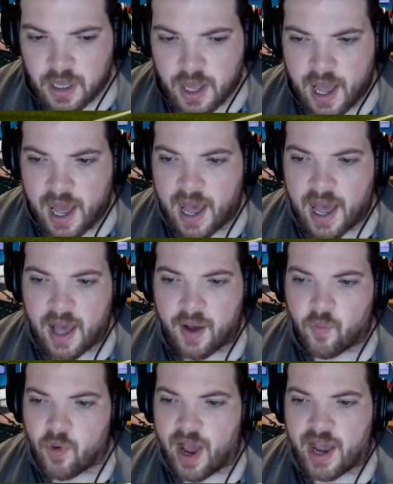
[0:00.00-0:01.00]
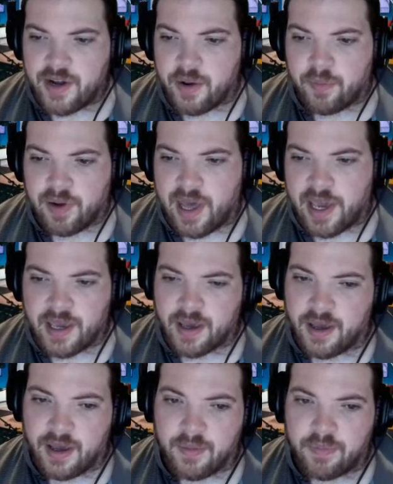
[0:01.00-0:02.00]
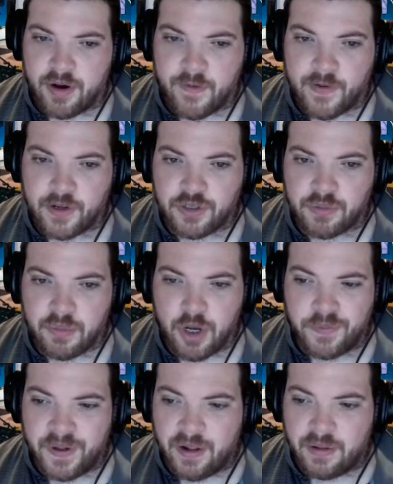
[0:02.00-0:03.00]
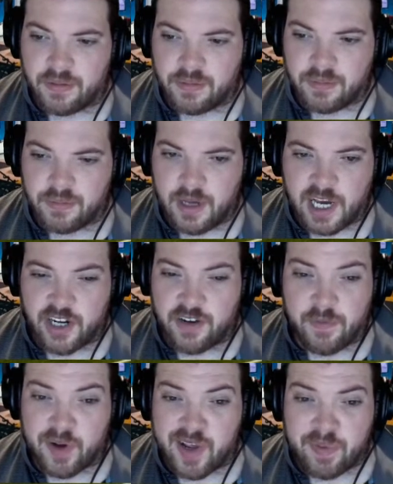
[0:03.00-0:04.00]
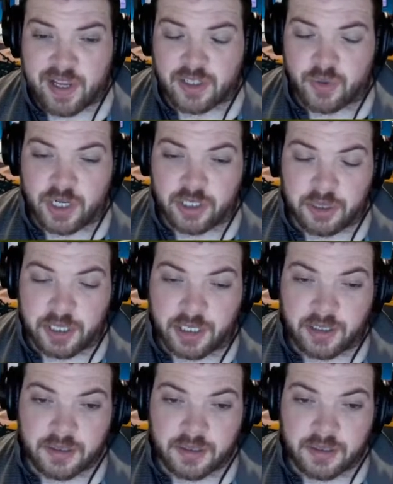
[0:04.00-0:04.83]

I don't play Pro Evolution Mobile. I don't even play PES 2020.